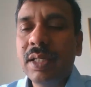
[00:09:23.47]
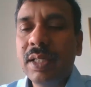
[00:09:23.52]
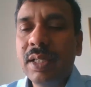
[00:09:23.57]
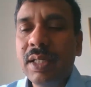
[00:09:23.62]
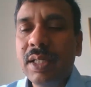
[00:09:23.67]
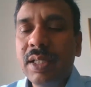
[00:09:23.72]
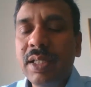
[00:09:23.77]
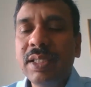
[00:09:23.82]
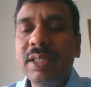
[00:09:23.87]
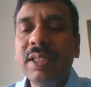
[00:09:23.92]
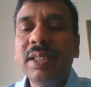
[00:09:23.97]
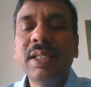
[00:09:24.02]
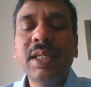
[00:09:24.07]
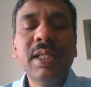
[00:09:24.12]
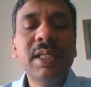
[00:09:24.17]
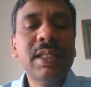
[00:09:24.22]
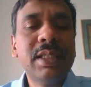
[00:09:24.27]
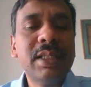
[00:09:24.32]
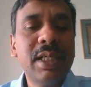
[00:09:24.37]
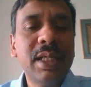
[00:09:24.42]
decent
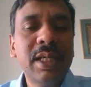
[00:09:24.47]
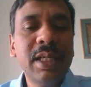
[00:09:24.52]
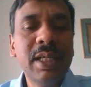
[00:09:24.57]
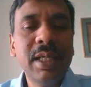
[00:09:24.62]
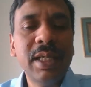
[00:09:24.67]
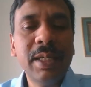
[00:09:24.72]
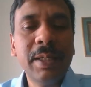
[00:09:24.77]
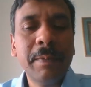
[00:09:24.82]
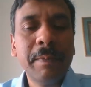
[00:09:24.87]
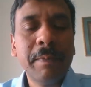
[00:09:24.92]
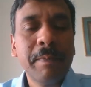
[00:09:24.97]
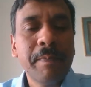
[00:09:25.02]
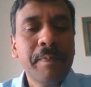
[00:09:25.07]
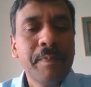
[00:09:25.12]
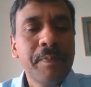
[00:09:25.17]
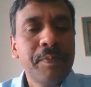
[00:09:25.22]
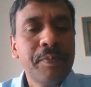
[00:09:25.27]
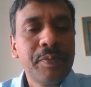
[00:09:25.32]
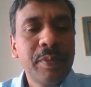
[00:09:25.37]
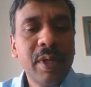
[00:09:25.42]
understanding
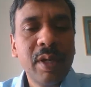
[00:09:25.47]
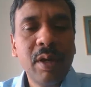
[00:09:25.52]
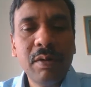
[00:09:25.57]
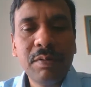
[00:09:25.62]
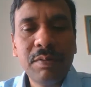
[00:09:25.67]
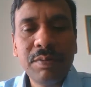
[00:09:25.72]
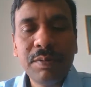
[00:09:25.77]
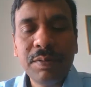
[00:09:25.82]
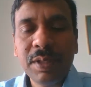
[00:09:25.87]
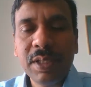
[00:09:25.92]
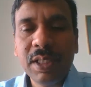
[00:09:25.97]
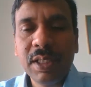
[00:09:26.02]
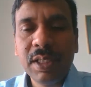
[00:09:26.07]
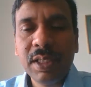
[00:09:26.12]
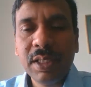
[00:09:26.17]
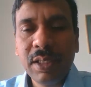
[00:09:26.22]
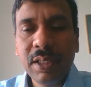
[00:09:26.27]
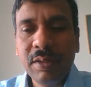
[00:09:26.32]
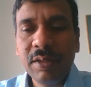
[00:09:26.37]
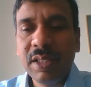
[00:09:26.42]
of,
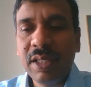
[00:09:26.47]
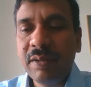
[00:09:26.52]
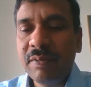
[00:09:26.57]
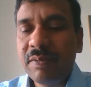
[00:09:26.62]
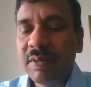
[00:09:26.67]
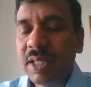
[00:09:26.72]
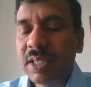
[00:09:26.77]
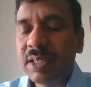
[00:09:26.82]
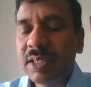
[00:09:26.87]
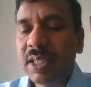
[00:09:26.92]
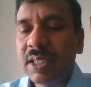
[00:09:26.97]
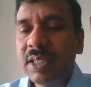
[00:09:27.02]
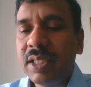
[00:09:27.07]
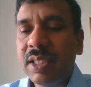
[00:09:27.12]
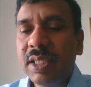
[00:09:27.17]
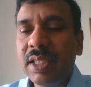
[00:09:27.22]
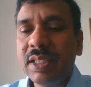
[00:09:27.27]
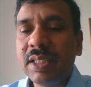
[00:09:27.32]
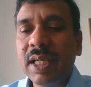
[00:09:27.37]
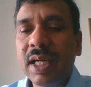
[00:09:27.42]
the
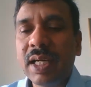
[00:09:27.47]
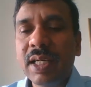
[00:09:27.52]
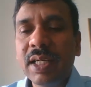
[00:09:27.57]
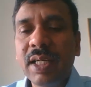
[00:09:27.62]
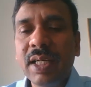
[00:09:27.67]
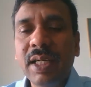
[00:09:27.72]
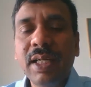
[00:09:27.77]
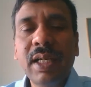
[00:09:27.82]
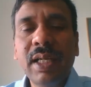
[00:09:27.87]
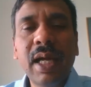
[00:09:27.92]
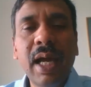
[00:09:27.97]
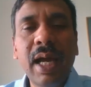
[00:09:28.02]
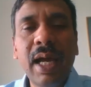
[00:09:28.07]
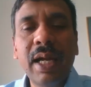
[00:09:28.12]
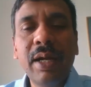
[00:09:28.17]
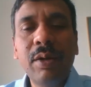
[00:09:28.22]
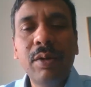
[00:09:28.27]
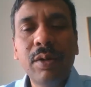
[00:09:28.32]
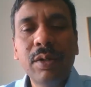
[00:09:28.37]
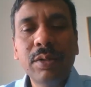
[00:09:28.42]
infrastructure in Jharkhand,
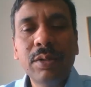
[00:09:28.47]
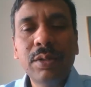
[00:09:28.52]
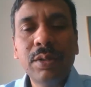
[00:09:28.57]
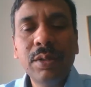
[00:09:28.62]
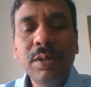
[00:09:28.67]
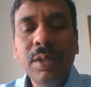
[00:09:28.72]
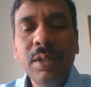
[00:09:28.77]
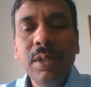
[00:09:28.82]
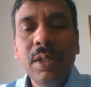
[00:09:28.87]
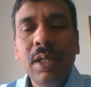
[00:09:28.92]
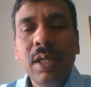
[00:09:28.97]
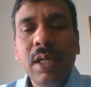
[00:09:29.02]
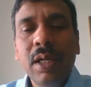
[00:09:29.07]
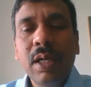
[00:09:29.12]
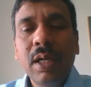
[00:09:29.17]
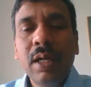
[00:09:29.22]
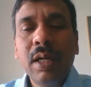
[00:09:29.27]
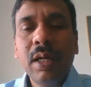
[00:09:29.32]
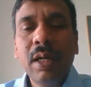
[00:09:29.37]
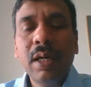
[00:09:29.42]
and also,
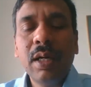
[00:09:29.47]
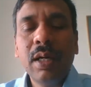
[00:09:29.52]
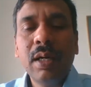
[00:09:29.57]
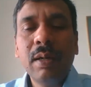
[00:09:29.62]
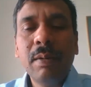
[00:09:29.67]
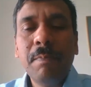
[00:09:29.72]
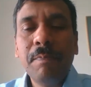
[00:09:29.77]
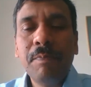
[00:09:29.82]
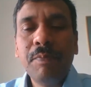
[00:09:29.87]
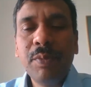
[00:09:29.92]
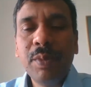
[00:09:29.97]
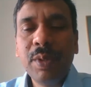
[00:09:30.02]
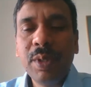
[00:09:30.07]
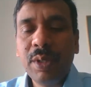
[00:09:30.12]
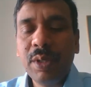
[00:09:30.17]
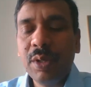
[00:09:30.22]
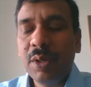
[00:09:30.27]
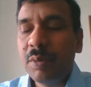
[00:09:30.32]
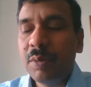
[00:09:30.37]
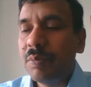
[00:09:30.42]

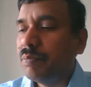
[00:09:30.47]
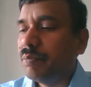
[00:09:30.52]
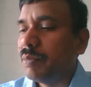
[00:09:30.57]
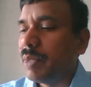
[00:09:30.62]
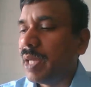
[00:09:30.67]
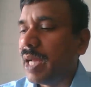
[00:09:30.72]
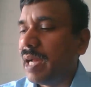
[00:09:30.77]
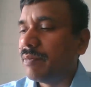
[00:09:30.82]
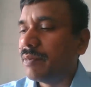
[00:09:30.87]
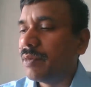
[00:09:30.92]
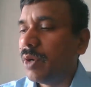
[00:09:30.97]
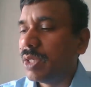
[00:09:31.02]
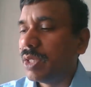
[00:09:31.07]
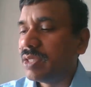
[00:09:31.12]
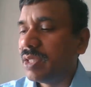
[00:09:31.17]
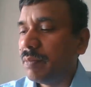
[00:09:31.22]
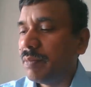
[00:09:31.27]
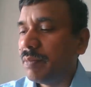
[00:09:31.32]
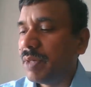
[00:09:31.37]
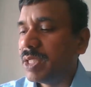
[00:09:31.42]
have got
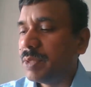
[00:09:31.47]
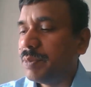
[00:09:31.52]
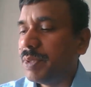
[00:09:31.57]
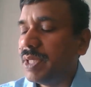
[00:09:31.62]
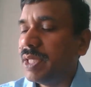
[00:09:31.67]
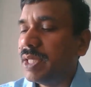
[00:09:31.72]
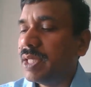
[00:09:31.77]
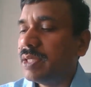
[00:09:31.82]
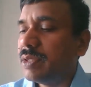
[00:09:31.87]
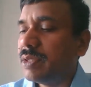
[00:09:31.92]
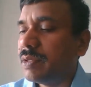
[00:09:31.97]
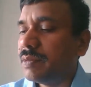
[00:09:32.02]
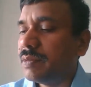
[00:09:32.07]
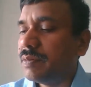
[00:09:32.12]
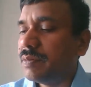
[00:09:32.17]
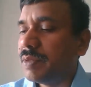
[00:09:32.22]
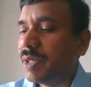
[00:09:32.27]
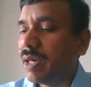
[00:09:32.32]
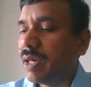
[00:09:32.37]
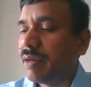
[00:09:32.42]
some experience of
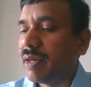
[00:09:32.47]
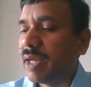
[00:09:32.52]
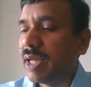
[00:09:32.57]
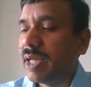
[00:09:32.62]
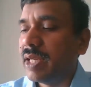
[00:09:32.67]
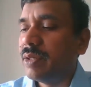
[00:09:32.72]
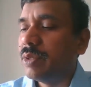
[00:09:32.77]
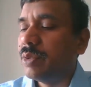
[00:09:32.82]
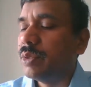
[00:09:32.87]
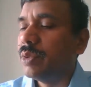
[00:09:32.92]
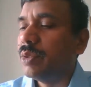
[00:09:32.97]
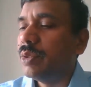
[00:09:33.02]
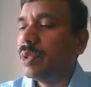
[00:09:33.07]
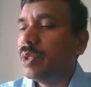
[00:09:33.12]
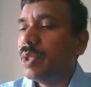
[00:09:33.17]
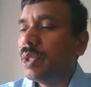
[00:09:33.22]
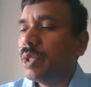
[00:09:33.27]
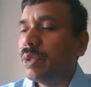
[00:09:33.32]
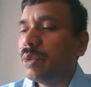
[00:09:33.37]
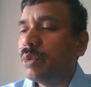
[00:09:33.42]
trying to
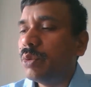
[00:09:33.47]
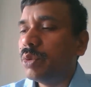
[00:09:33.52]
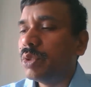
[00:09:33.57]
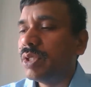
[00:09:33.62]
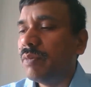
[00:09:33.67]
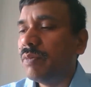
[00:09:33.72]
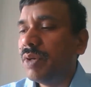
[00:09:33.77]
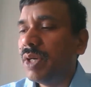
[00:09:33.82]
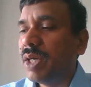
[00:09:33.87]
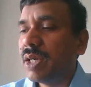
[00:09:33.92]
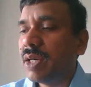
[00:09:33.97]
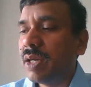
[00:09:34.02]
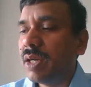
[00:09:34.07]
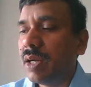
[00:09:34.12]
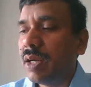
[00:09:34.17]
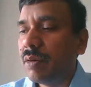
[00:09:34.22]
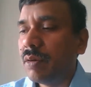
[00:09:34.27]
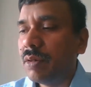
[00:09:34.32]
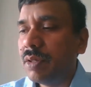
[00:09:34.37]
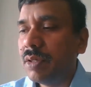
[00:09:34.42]
do some work
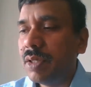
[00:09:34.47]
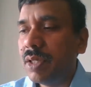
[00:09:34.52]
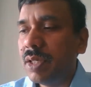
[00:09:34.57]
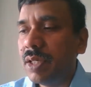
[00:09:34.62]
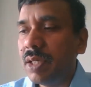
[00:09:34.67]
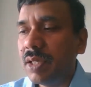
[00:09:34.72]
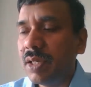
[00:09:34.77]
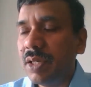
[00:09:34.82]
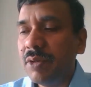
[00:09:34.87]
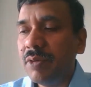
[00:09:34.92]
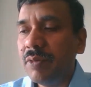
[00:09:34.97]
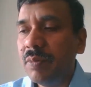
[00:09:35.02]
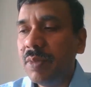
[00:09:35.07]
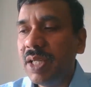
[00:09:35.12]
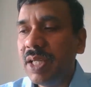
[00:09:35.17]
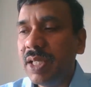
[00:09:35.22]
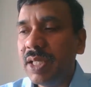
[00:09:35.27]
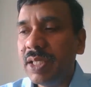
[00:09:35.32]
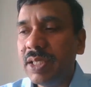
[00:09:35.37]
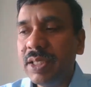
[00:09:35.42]
around renewable
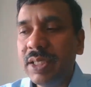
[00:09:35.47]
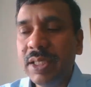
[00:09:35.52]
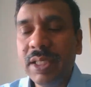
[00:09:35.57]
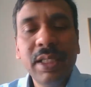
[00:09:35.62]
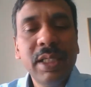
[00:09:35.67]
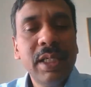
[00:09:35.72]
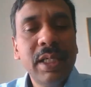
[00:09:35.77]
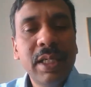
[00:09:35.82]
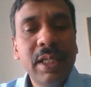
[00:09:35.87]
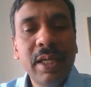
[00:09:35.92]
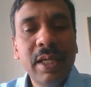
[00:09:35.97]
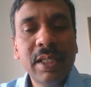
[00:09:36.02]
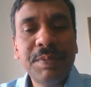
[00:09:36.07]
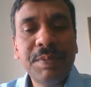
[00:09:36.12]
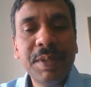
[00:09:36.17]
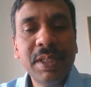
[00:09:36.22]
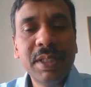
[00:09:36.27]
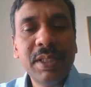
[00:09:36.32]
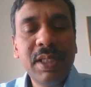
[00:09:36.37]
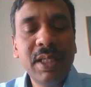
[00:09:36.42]
energy,
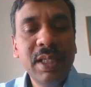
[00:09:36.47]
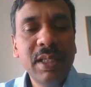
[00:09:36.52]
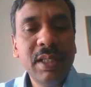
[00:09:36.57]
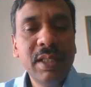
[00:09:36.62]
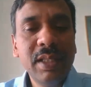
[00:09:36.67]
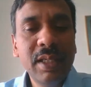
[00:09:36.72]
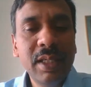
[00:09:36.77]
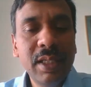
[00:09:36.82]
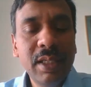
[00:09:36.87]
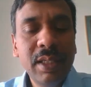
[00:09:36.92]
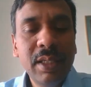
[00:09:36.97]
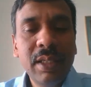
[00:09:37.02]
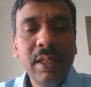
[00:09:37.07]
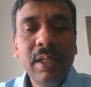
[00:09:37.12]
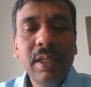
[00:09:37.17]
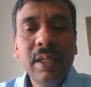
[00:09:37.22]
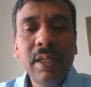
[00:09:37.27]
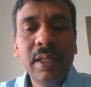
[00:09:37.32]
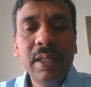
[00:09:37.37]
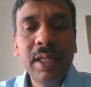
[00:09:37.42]
especially in the
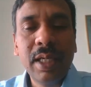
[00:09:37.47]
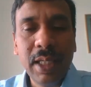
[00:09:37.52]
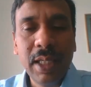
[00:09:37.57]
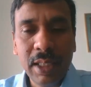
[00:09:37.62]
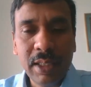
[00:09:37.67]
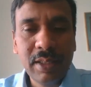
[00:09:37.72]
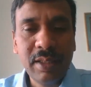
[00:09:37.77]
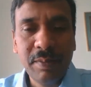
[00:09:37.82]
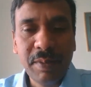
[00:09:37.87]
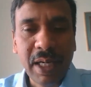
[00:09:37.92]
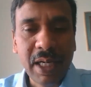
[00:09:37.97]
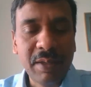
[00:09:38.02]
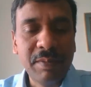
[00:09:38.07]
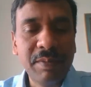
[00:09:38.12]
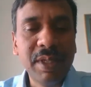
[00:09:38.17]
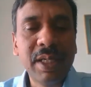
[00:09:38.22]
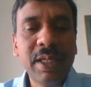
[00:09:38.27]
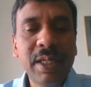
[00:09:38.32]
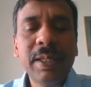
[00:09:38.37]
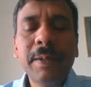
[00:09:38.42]
health department.